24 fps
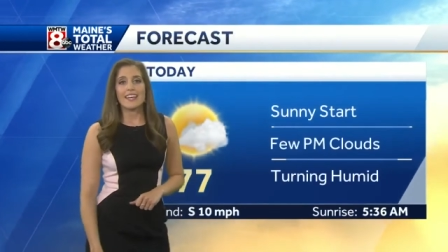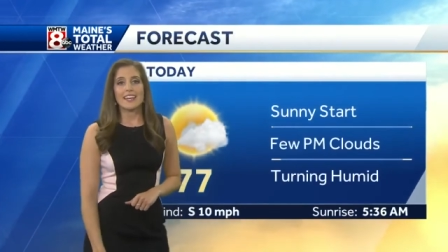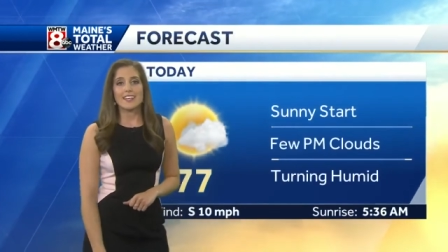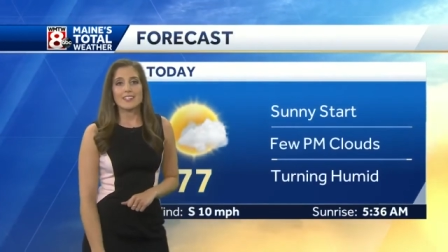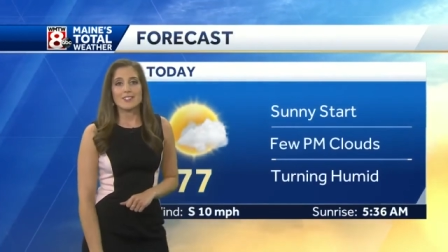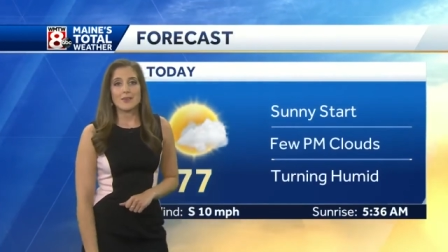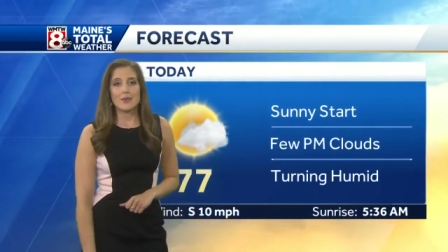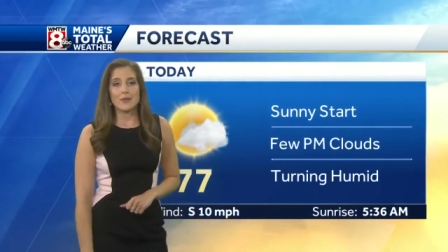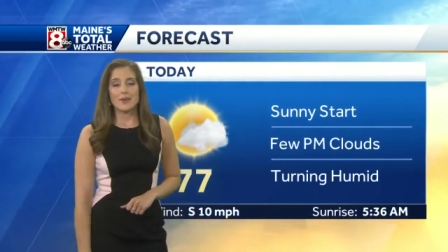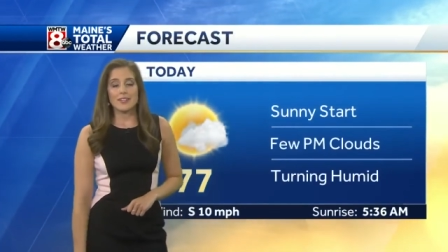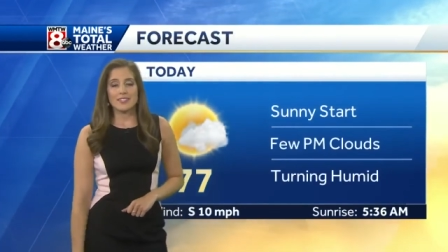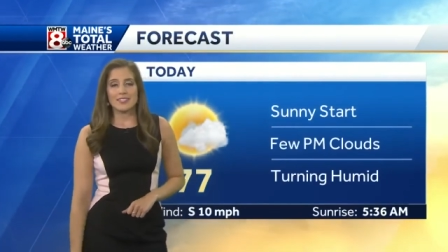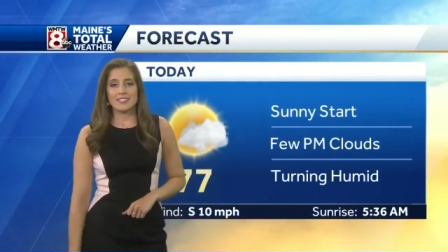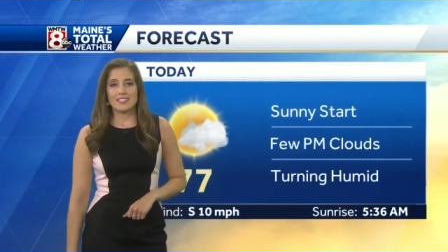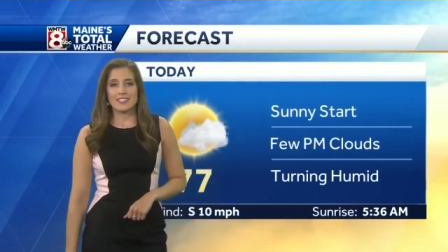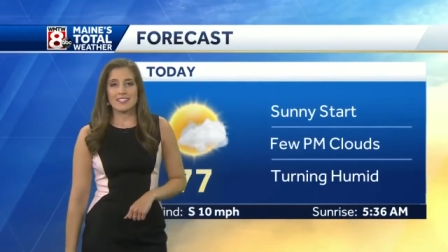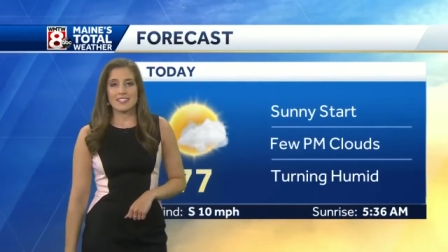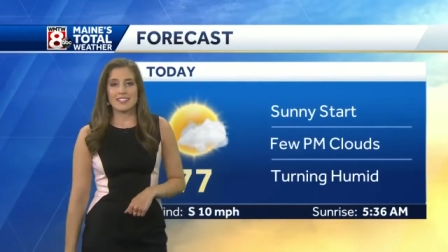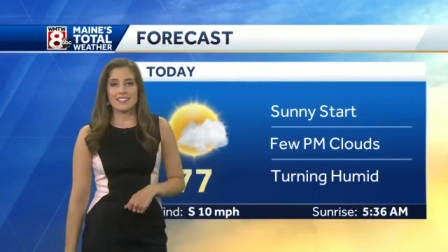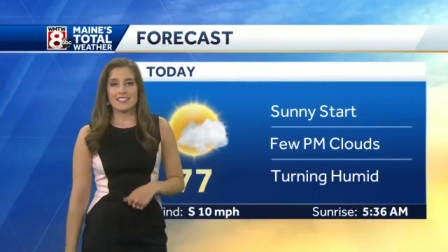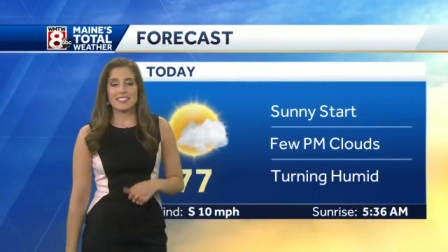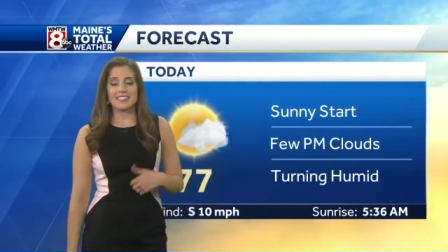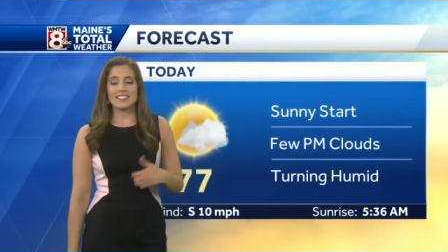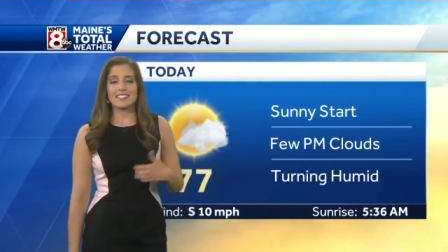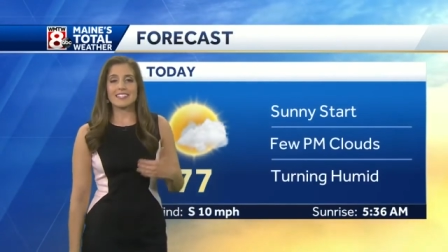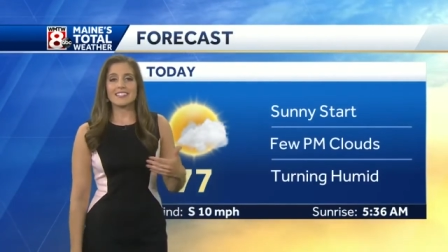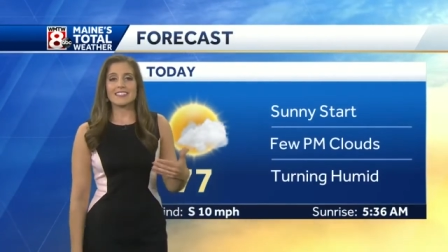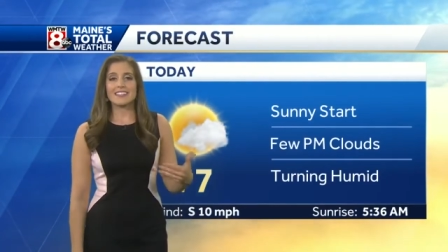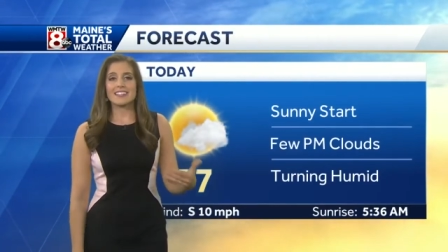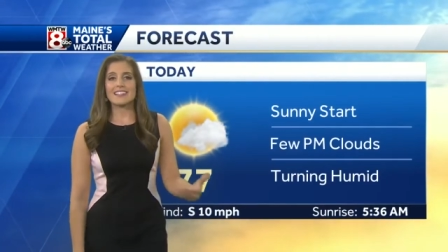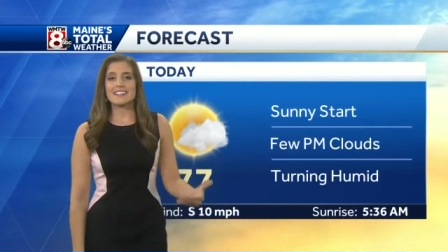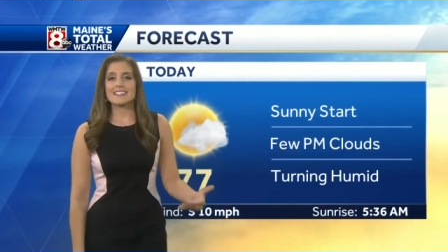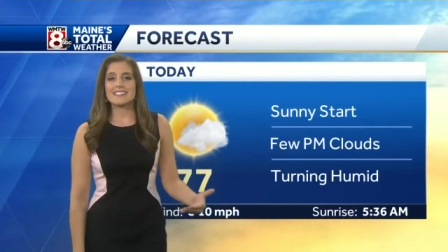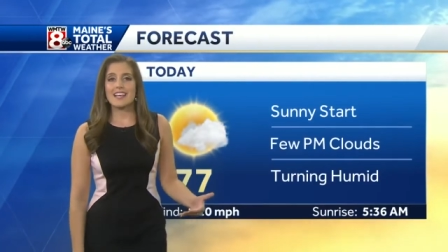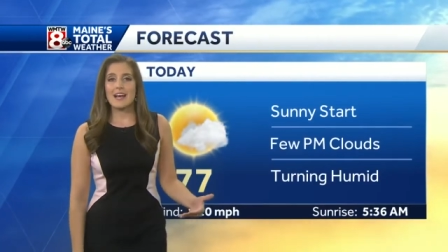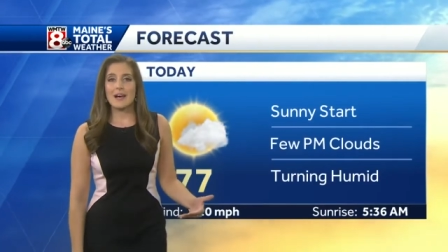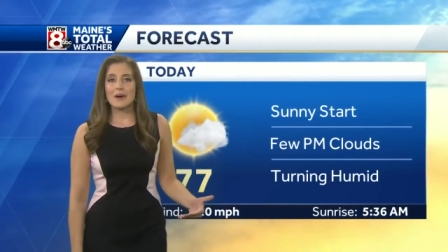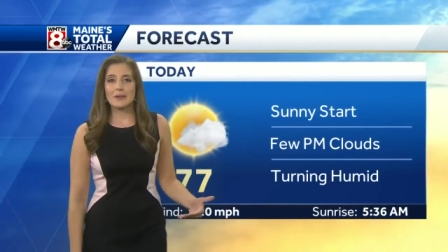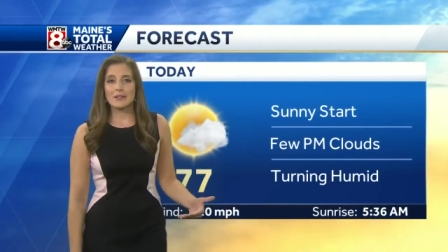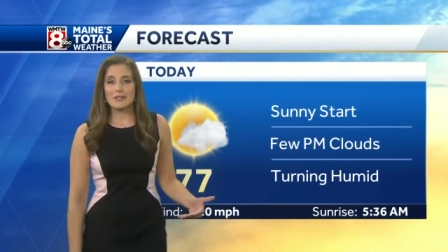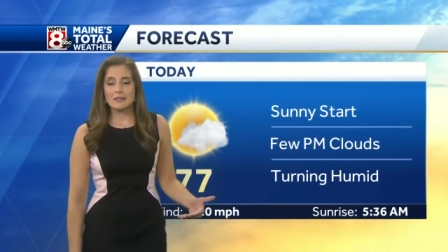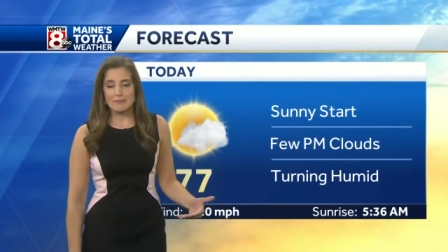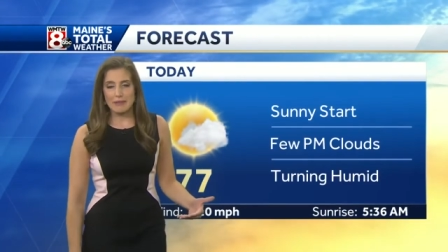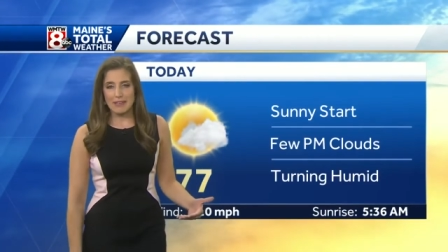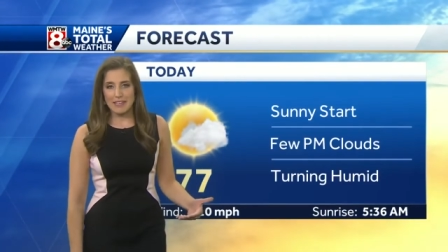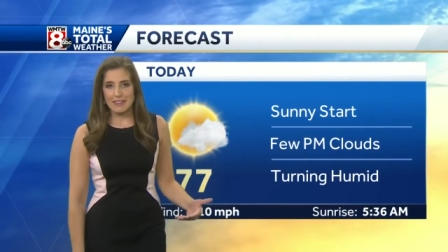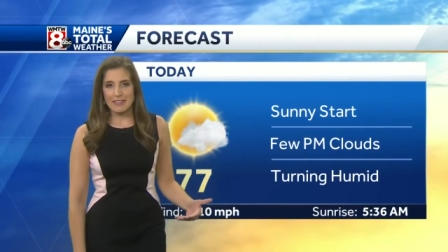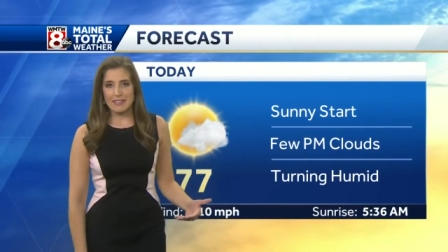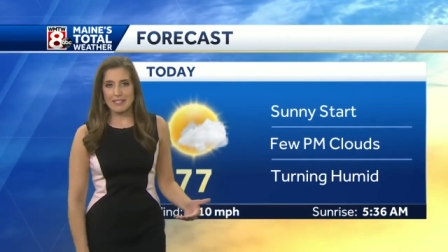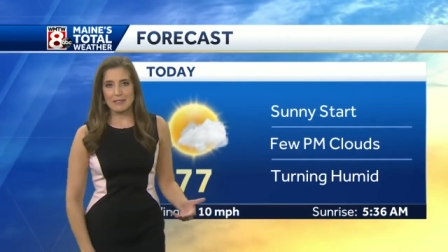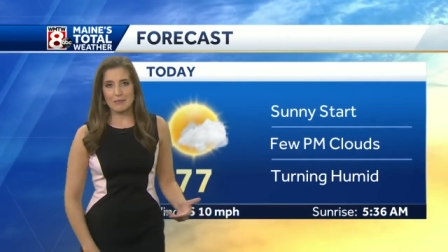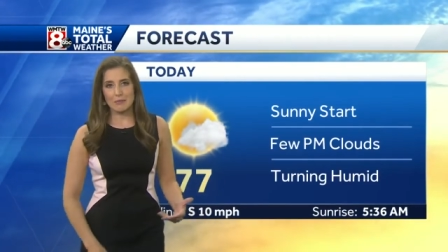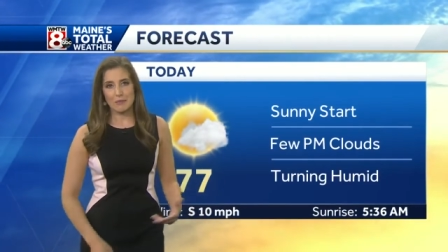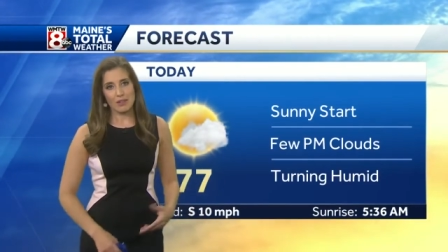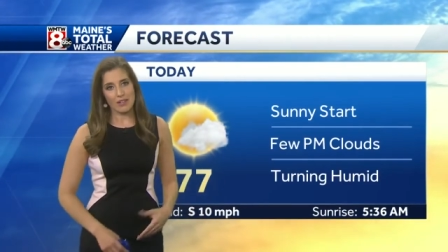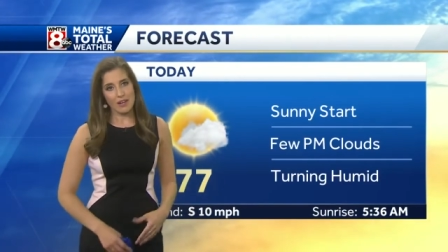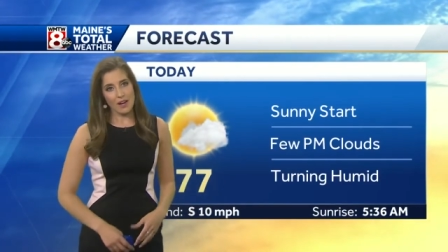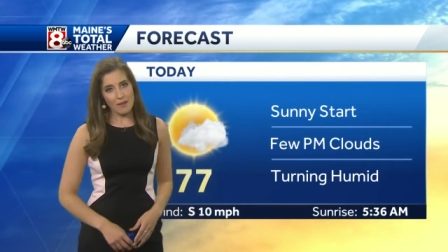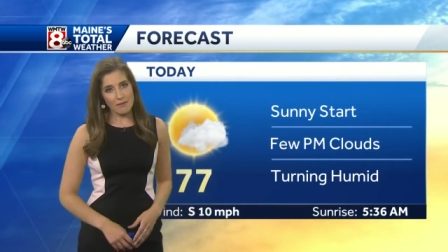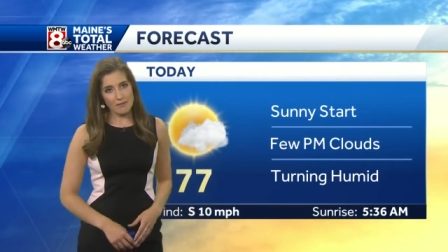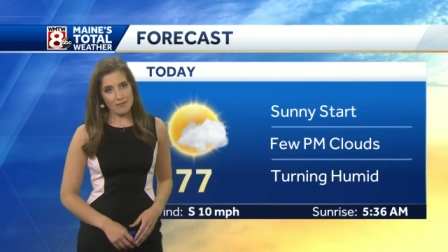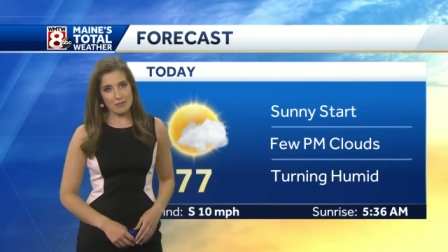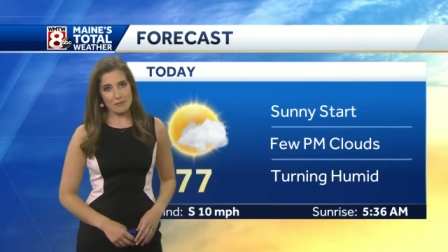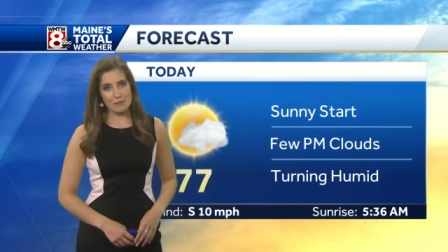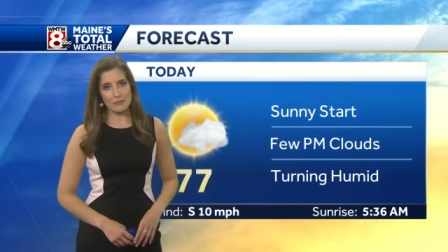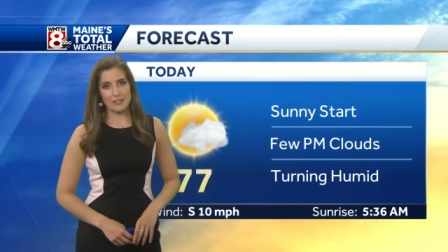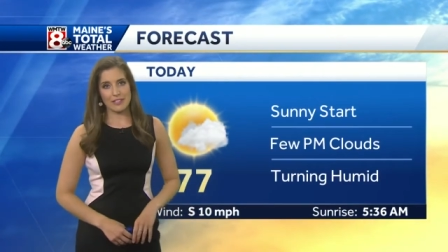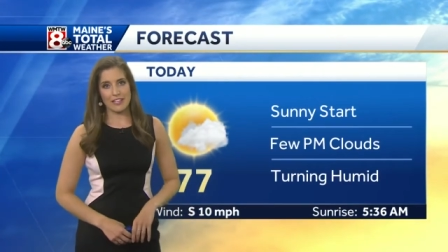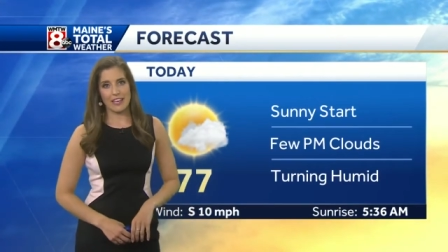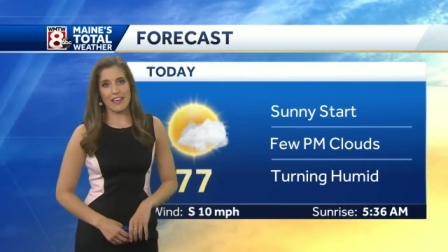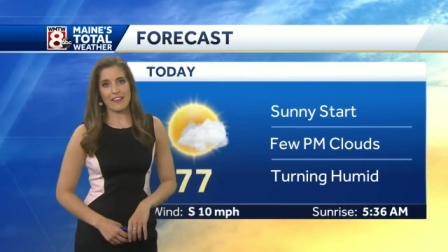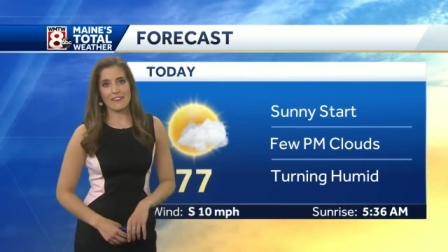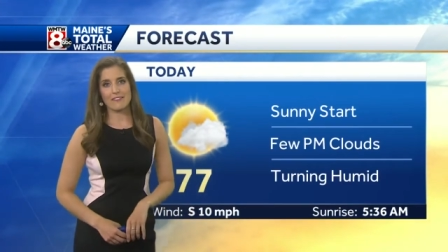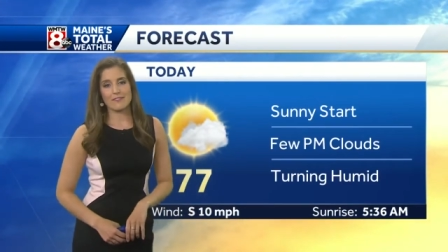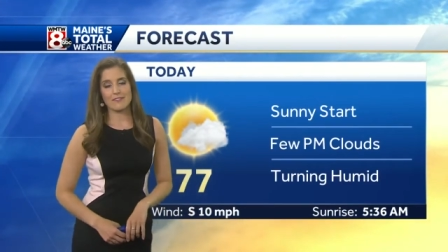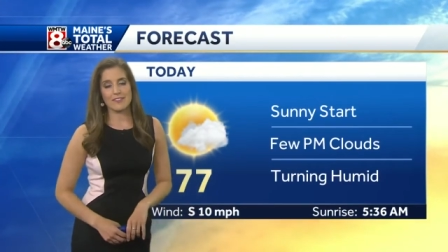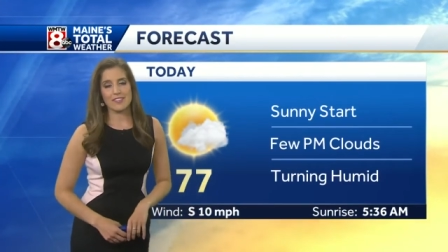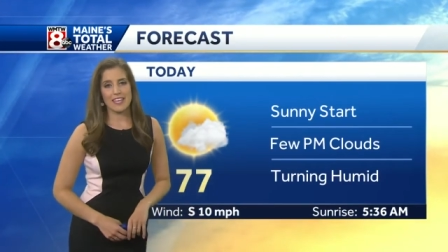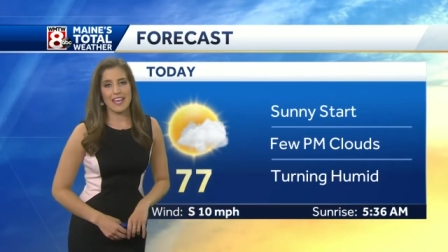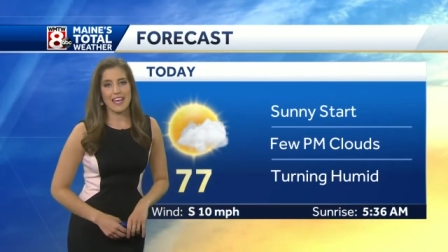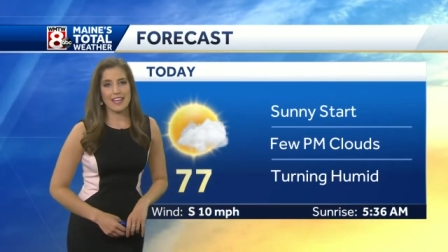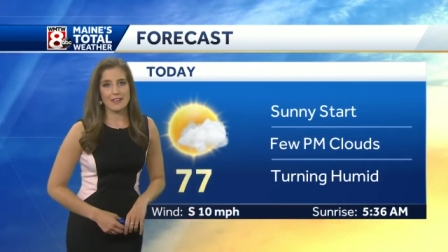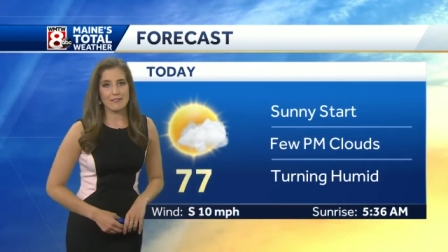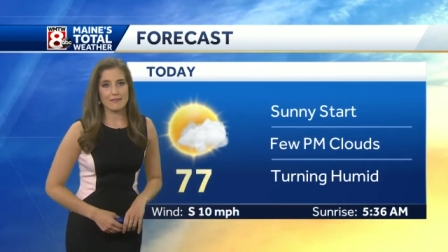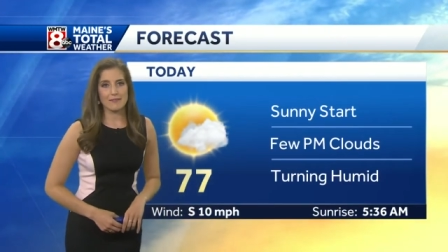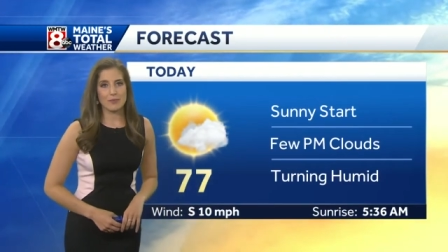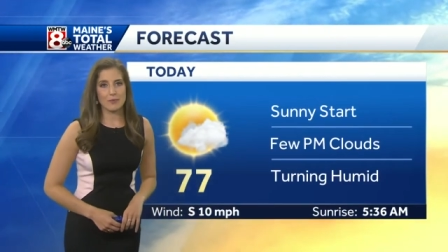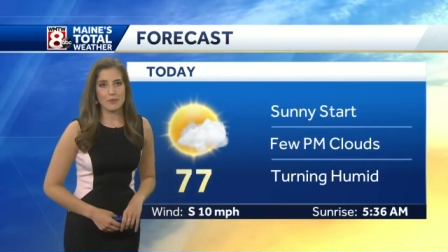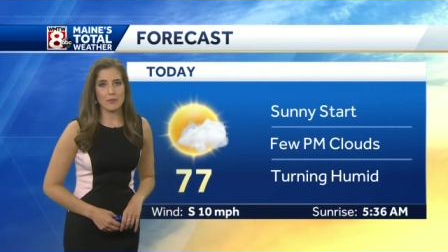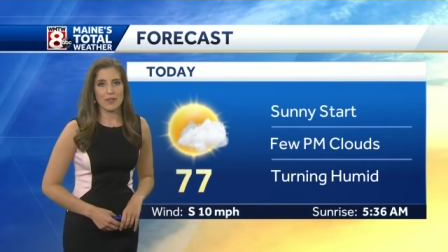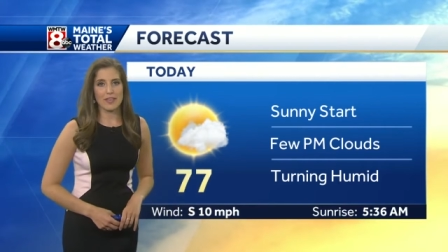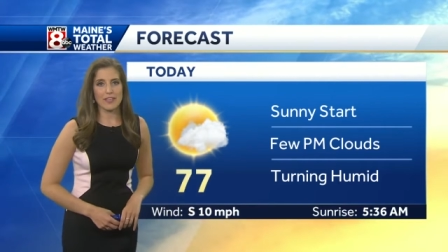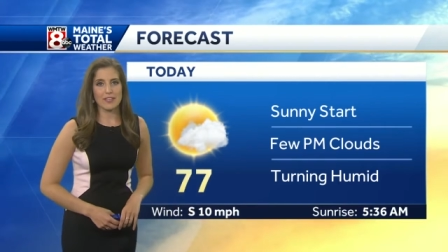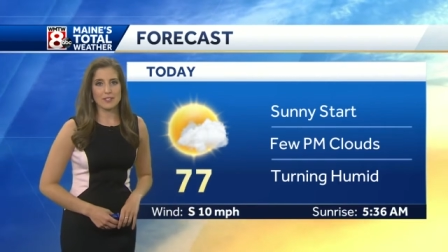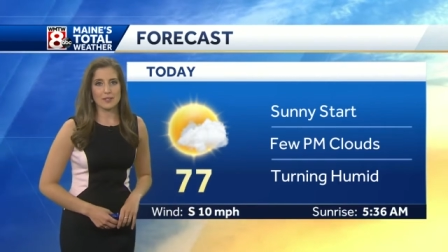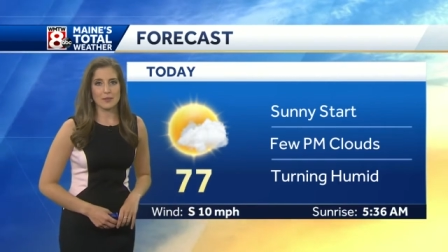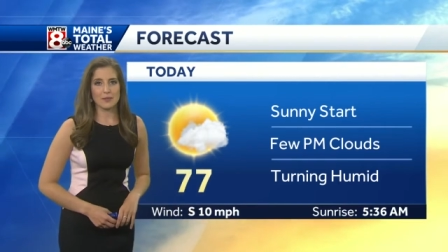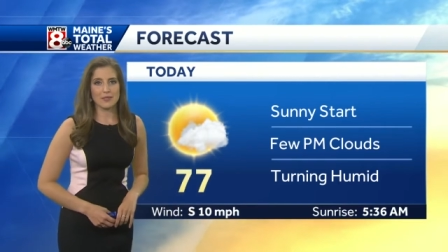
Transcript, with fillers: it's going to clear things out and make things more comfortable again for the end of the week.